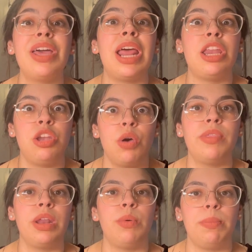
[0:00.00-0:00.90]
And I know
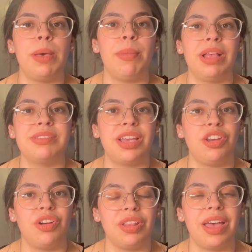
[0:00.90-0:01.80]
that it would be a blessing in
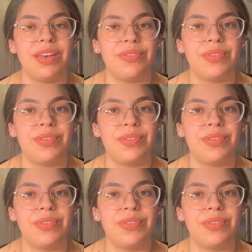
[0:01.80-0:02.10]
your life.